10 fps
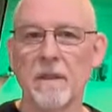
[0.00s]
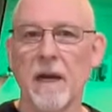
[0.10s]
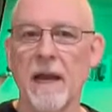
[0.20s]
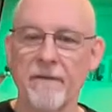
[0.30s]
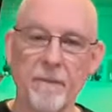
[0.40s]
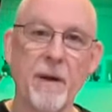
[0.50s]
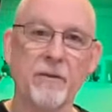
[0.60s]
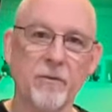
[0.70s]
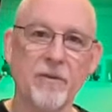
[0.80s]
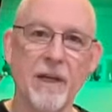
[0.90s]
I have the
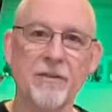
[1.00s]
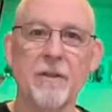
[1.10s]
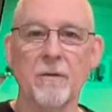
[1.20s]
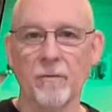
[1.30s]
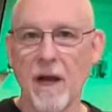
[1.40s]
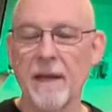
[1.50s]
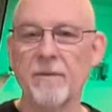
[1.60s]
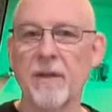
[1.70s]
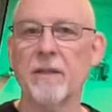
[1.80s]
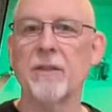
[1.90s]
puzzle section, the rhyme
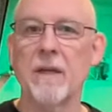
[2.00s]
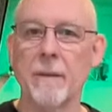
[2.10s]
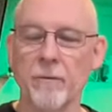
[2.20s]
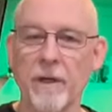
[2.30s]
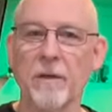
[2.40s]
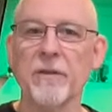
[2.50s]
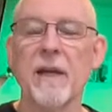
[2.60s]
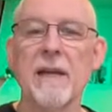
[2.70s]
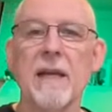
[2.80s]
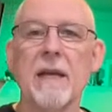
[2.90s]
section, and the riddles.
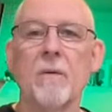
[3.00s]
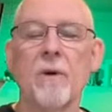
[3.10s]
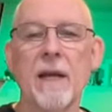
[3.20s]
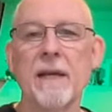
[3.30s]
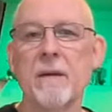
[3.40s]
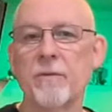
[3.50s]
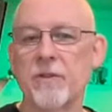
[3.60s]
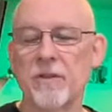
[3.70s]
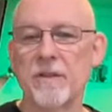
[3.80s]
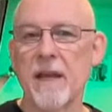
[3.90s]
What I did
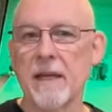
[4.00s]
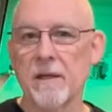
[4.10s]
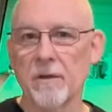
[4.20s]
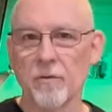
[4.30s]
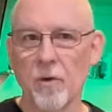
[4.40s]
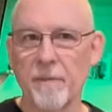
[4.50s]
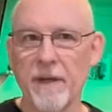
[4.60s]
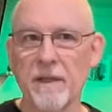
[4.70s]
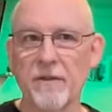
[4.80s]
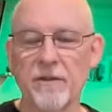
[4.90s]
was just take
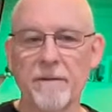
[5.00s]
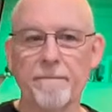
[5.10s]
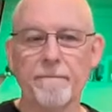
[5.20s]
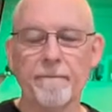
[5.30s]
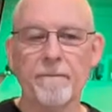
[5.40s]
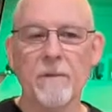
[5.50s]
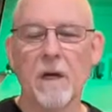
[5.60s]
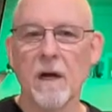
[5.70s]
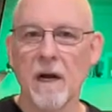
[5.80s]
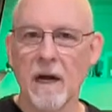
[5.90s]
groupings,
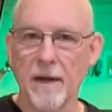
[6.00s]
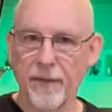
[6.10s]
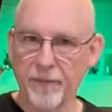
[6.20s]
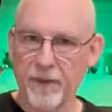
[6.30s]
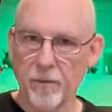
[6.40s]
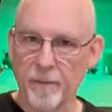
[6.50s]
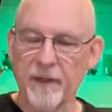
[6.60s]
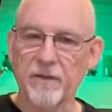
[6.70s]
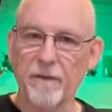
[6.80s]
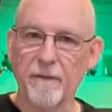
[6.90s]
3
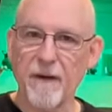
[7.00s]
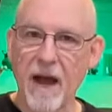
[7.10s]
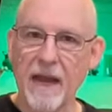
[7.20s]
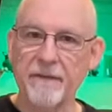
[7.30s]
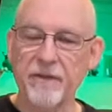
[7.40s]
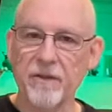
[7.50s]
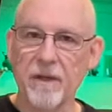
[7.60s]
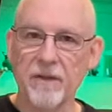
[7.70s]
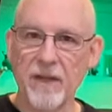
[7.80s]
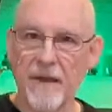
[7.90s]
groupings, 5s,
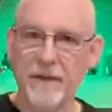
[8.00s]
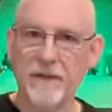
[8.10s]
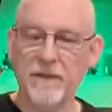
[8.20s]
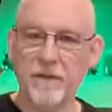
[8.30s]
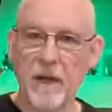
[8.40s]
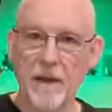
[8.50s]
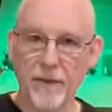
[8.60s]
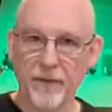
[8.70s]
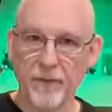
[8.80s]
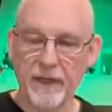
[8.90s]
7s,
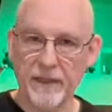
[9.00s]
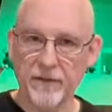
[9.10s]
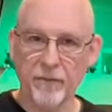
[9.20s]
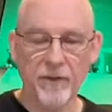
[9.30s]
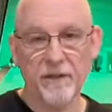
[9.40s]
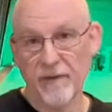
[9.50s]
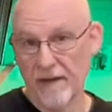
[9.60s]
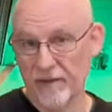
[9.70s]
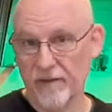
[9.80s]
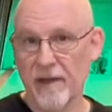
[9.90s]
and 3s, 3s,
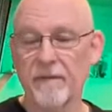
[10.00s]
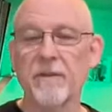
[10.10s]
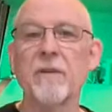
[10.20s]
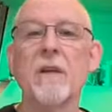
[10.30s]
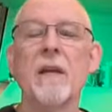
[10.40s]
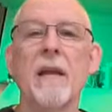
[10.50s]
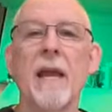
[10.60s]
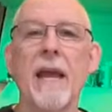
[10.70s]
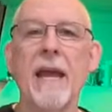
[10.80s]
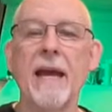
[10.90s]
5s, and 7s,
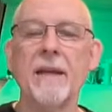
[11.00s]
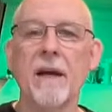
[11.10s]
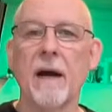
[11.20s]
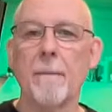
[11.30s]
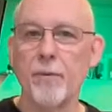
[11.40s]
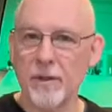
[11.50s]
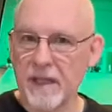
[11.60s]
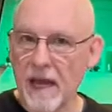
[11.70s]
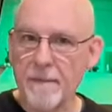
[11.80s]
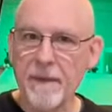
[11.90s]
and put
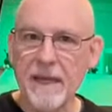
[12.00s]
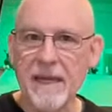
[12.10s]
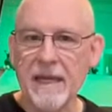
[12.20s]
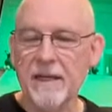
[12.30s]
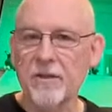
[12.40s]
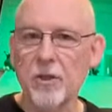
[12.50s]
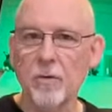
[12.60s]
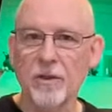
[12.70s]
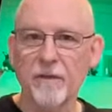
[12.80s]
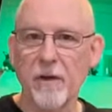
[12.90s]
them
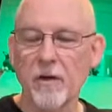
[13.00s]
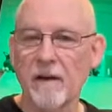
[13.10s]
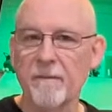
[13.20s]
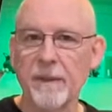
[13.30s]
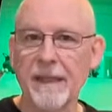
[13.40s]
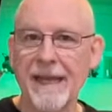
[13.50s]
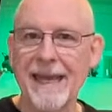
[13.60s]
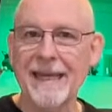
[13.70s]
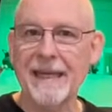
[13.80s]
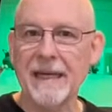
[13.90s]
into a sphere of
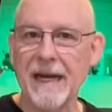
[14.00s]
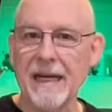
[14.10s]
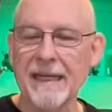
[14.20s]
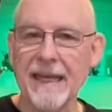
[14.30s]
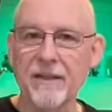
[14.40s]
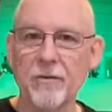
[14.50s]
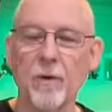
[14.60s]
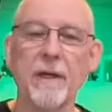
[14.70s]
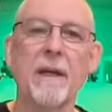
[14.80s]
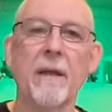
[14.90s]
playing against
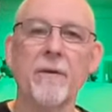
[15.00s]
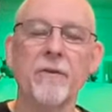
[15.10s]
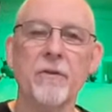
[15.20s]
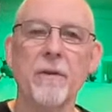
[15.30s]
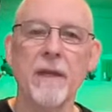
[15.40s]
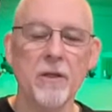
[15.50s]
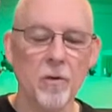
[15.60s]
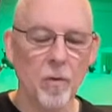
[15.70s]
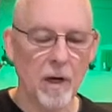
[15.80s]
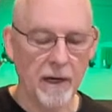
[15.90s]
one another so that
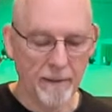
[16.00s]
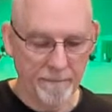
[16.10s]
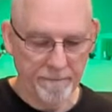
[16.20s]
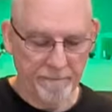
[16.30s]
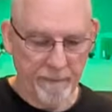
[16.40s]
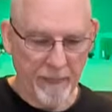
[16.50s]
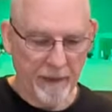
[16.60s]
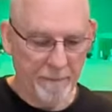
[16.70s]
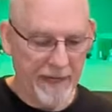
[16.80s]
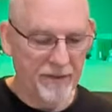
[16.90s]
you are
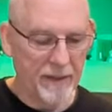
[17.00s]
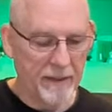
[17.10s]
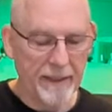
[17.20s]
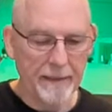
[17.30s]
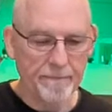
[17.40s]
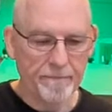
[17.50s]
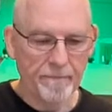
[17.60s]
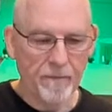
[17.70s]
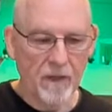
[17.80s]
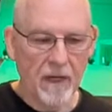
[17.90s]
basically
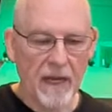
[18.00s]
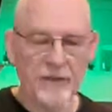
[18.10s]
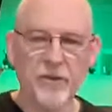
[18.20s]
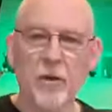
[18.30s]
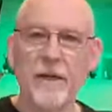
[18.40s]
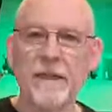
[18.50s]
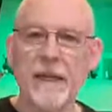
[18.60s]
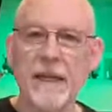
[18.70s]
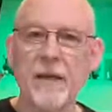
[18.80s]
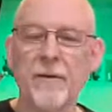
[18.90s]
starting
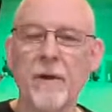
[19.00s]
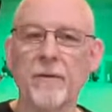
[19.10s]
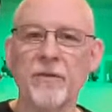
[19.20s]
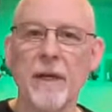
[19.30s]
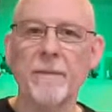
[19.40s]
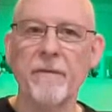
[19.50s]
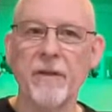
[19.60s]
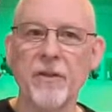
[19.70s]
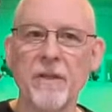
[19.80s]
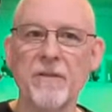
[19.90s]
to hear those
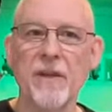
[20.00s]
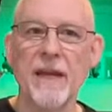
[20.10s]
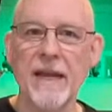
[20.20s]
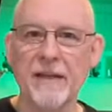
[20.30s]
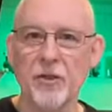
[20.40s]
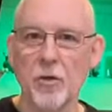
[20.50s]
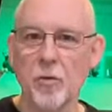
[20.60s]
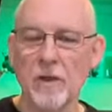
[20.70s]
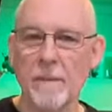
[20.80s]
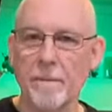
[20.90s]
subdivisions. And as
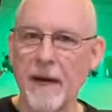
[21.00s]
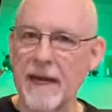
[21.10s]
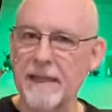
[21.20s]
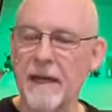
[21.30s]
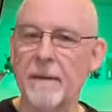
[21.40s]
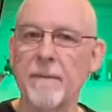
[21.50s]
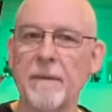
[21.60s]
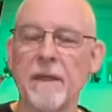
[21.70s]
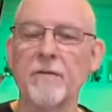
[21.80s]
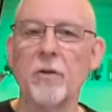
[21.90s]
you combine them,
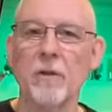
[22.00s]
gives you a